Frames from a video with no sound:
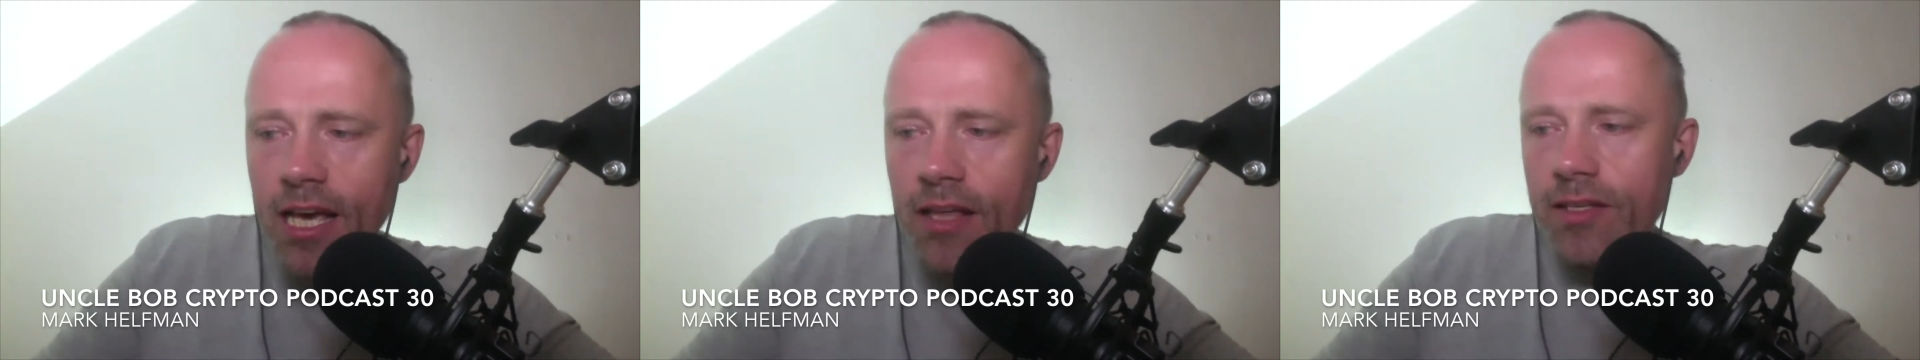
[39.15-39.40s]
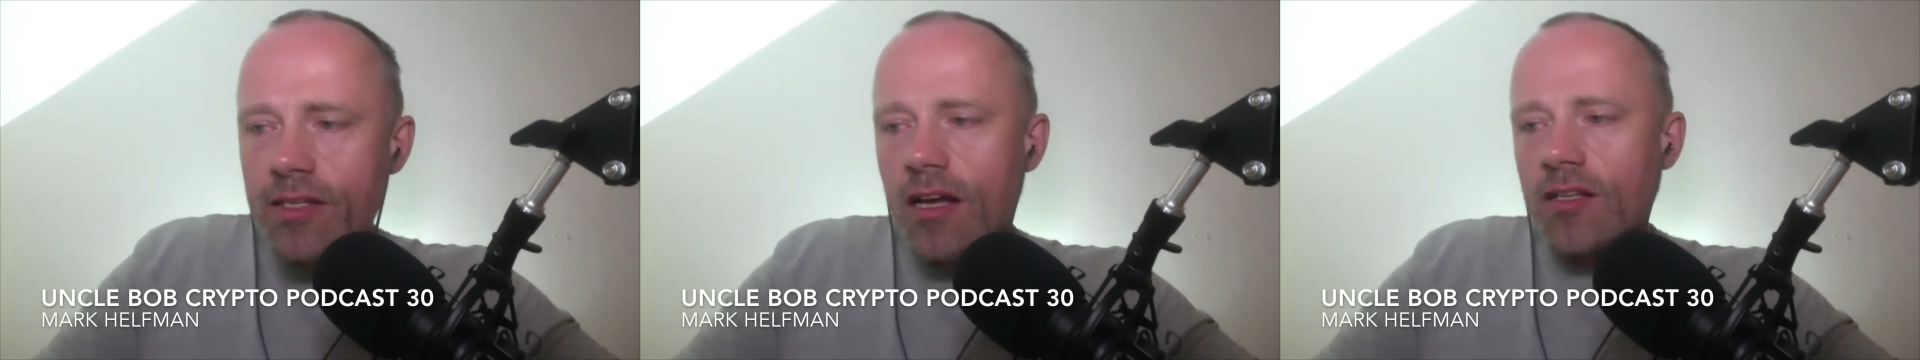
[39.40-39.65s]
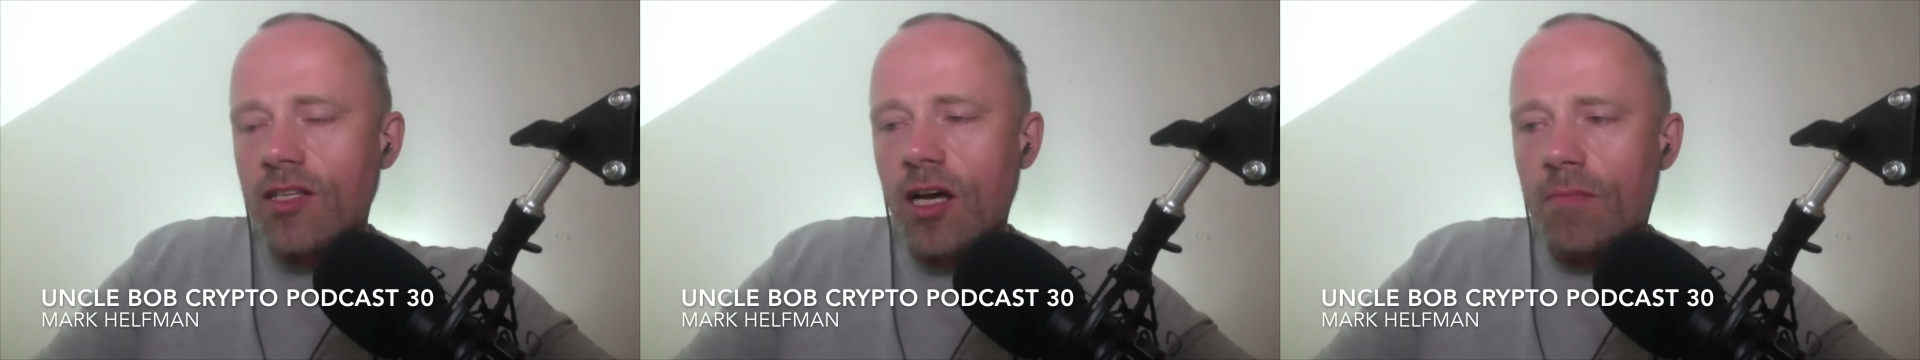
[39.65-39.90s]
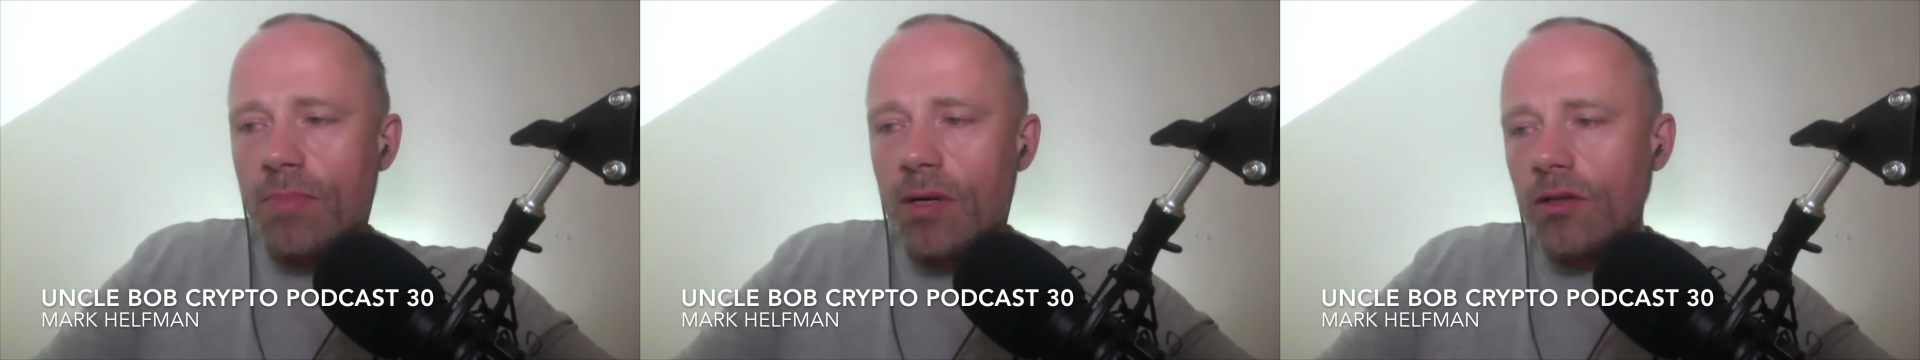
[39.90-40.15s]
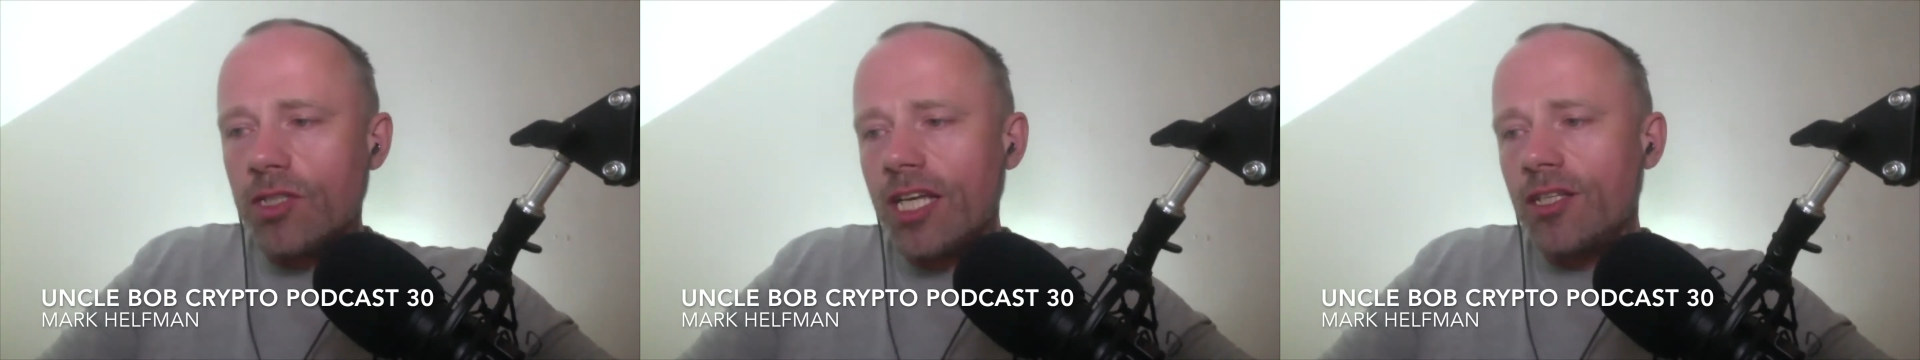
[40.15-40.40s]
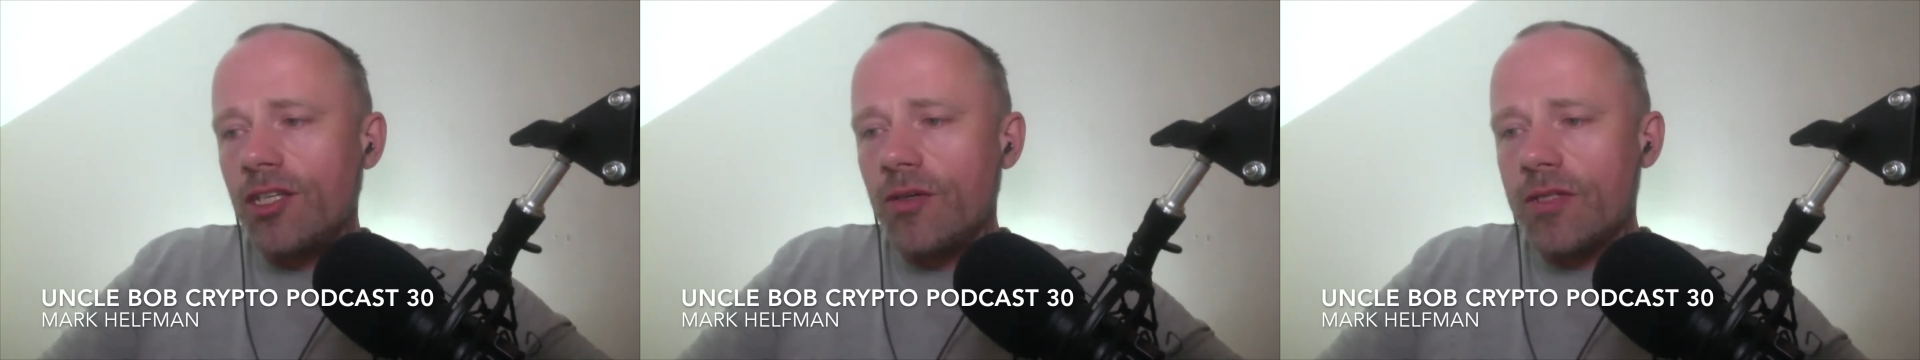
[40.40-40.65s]
The Startup, Blockchain
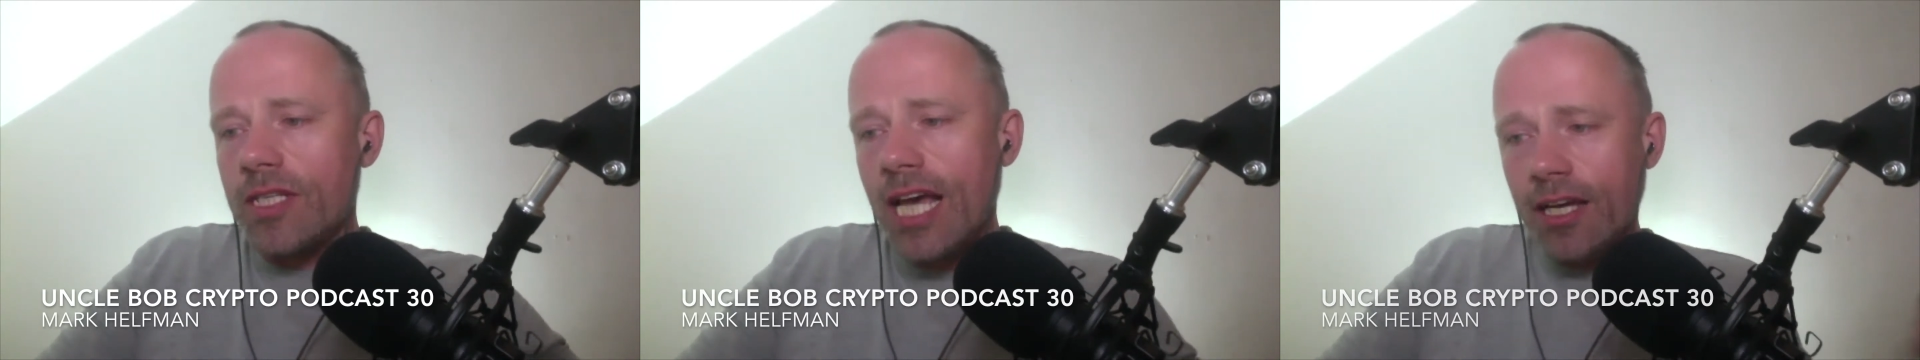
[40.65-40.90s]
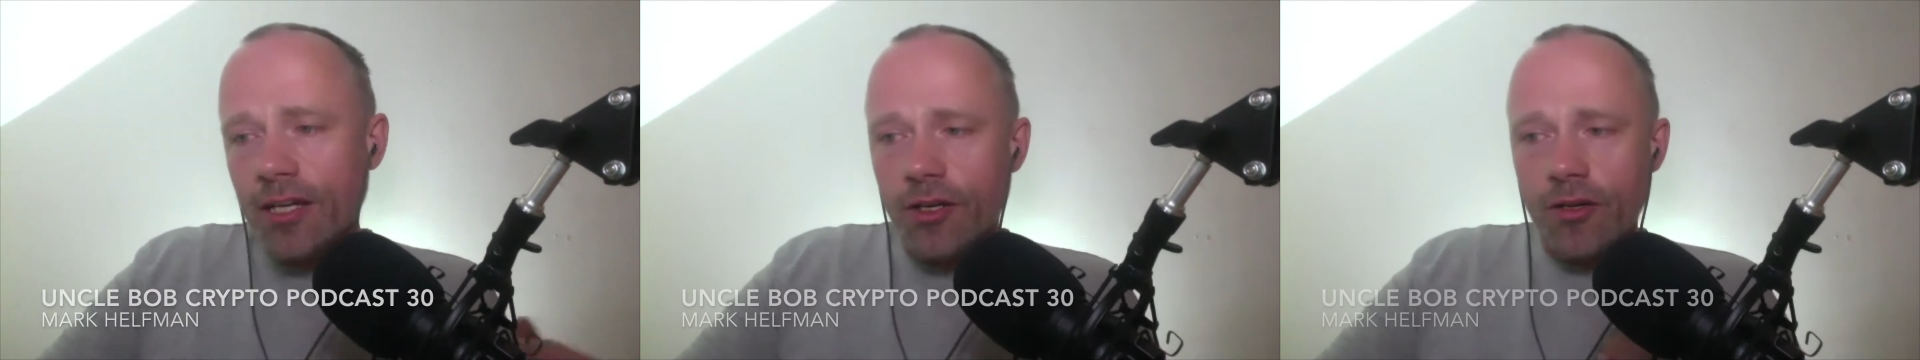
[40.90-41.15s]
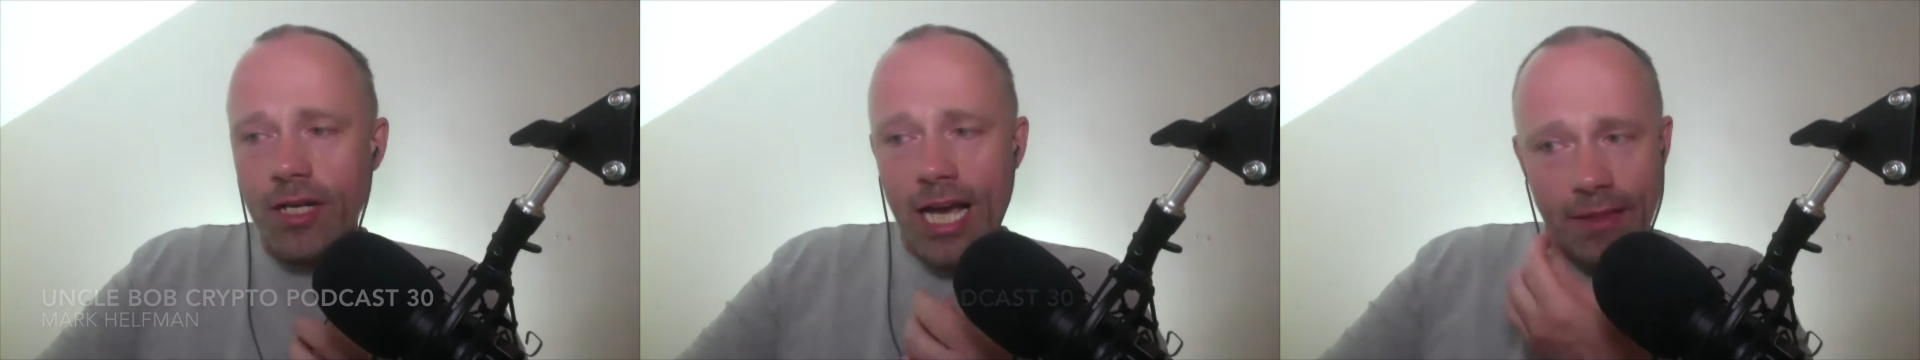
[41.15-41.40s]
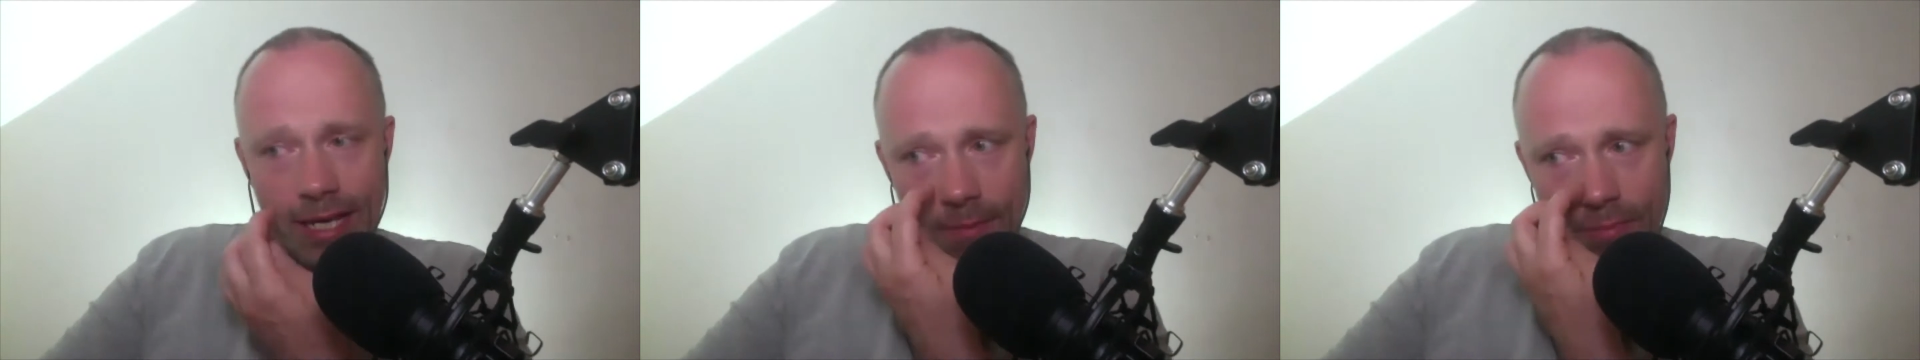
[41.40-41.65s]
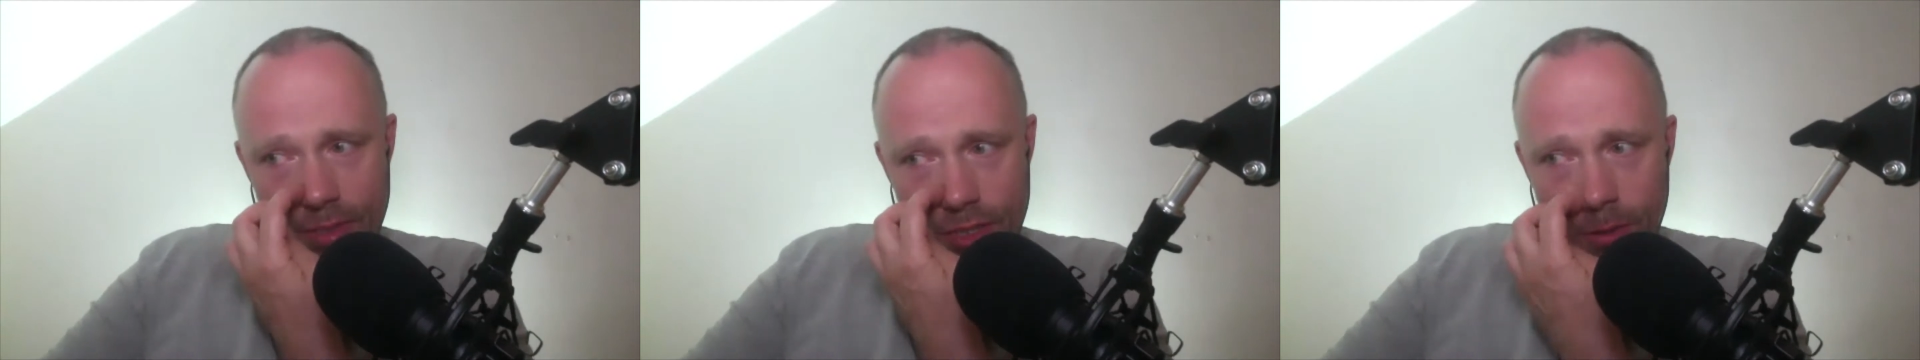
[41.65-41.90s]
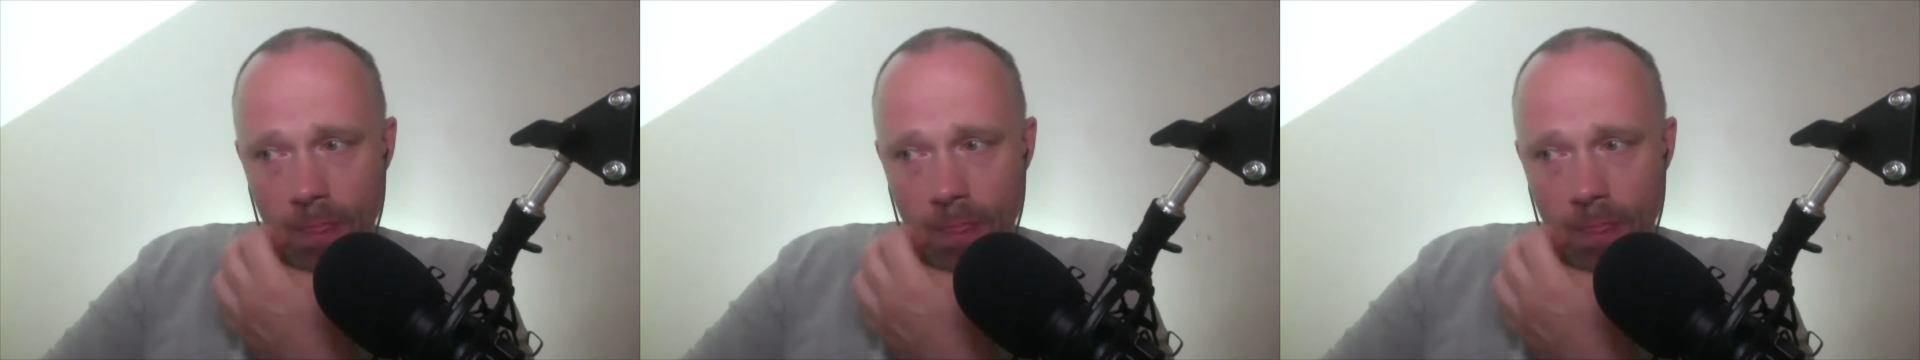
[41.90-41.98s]
News, Hacker Noon, and The Capital.